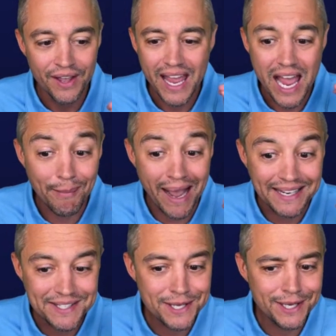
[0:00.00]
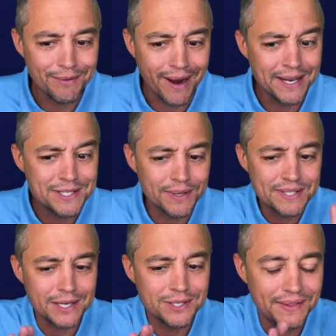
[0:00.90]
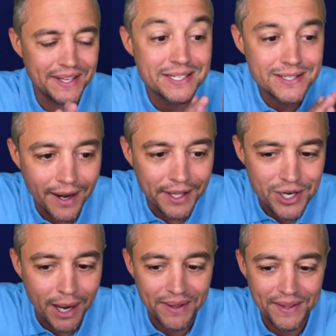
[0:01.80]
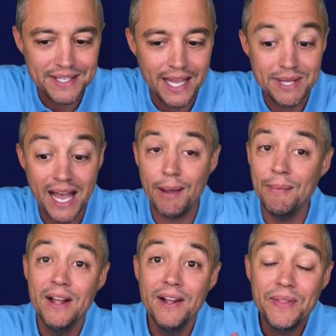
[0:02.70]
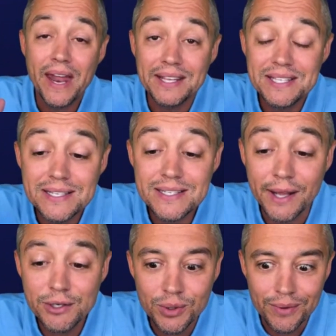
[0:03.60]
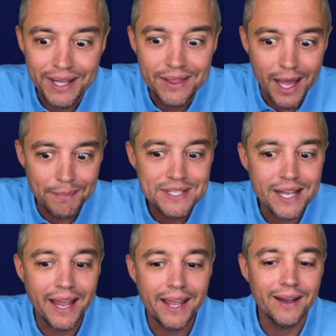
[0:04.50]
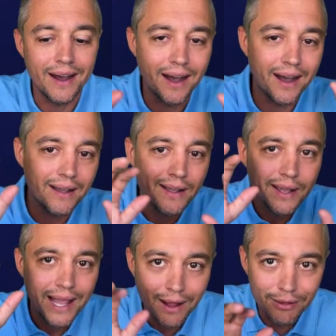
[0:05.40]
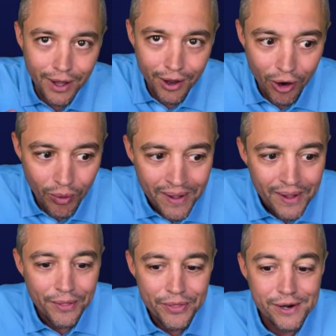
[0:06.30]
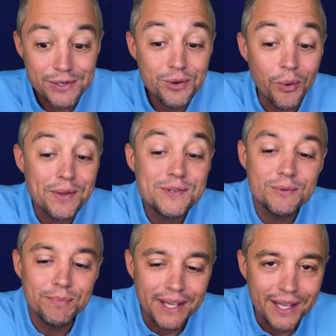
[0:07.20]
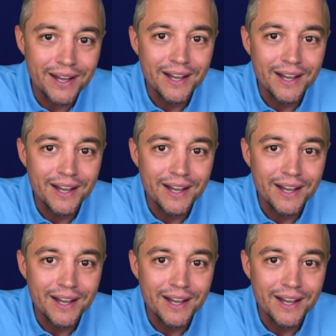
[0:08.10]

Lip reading: MIT, right? So essentially this study dropped at the same time that is essentially them saying, hello, there's going to be